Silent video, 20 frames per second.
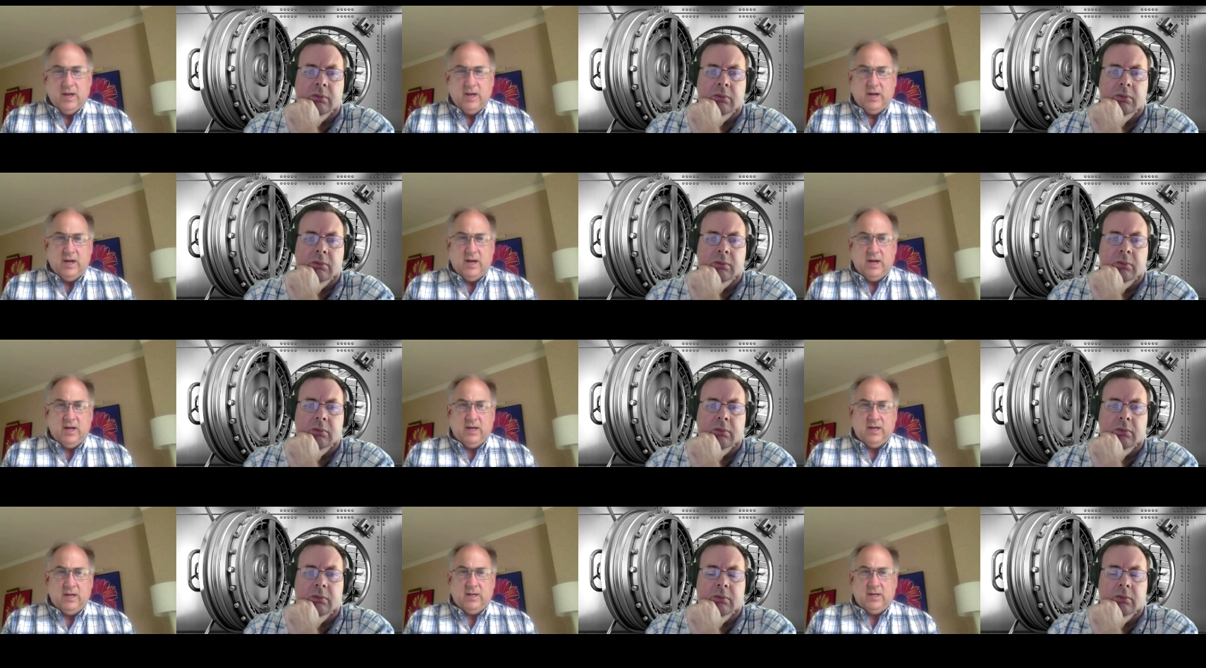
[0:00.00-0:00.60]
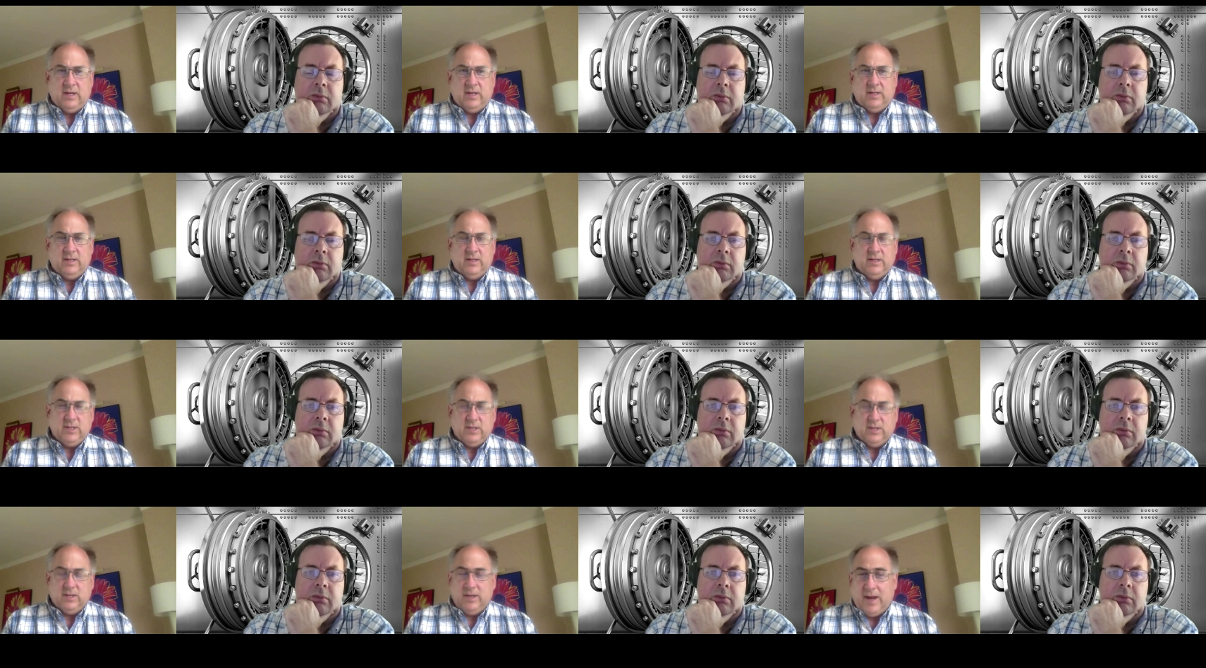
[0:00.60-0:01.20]
Speaker 1: And uh,
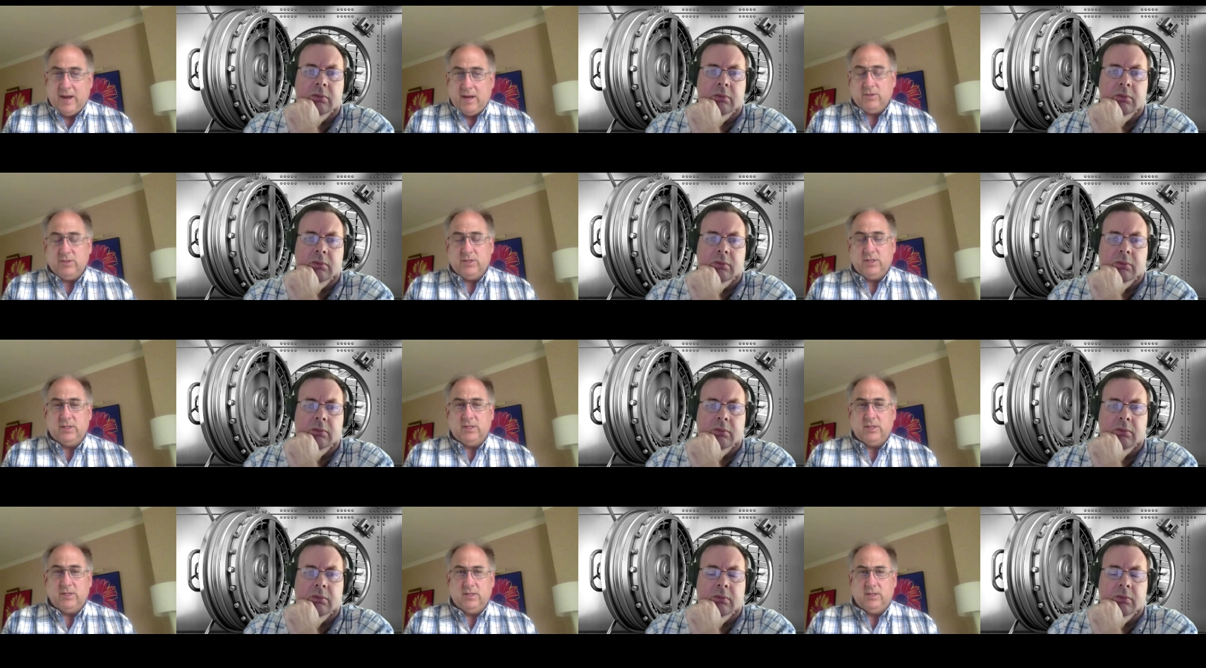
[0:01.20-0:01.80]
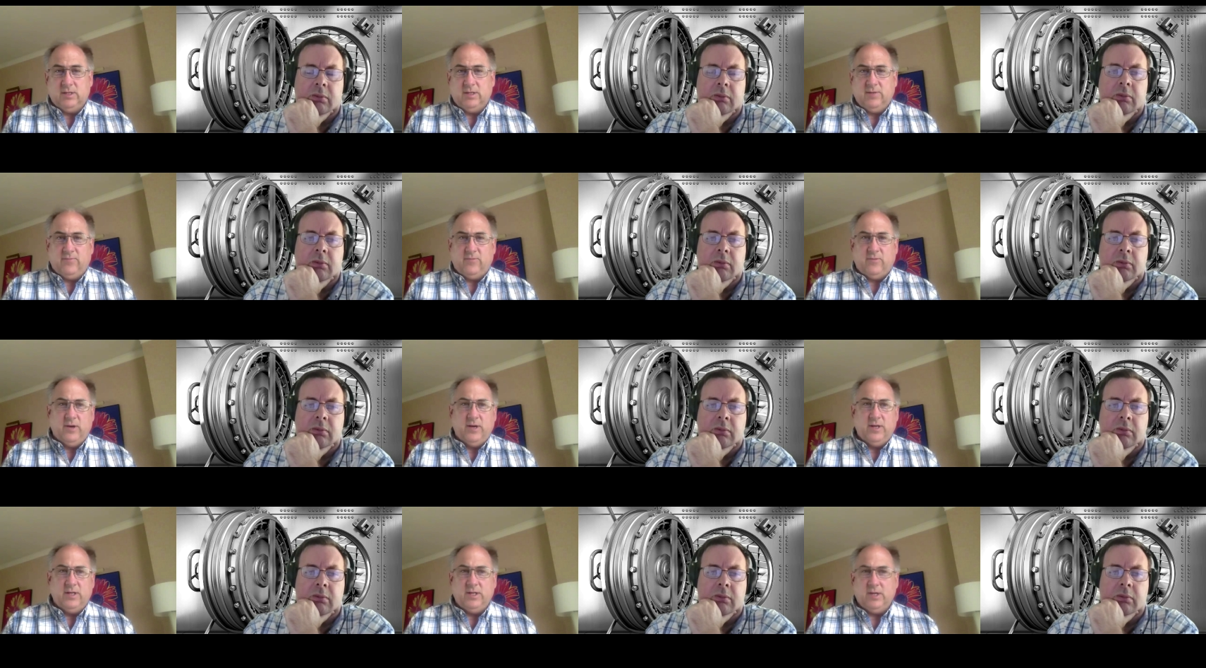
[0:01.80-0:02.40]
this allows us to
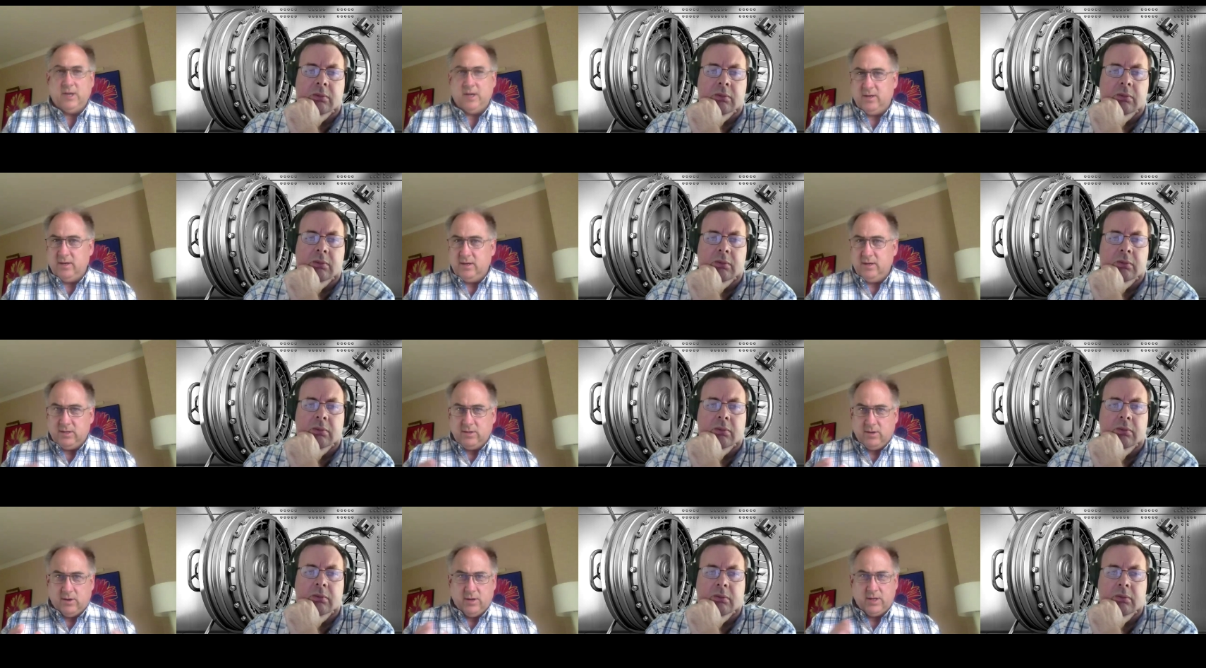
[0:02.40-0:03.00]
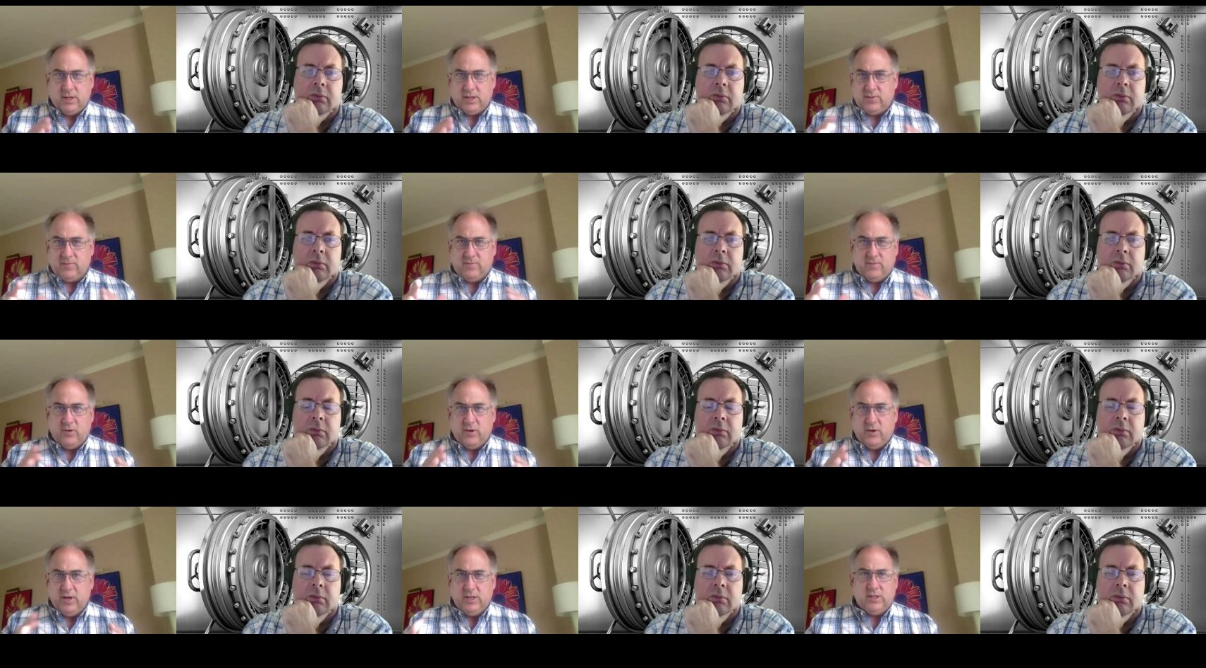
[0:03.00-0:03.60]
differentiate targets
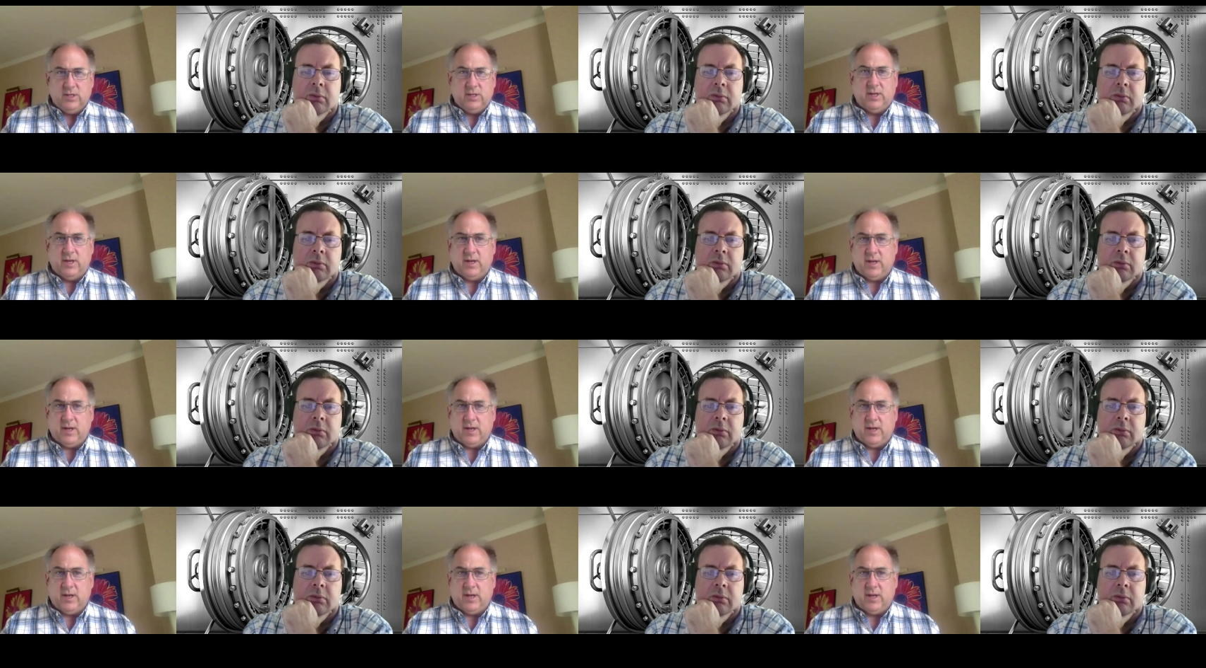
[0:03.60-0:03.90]
very easily.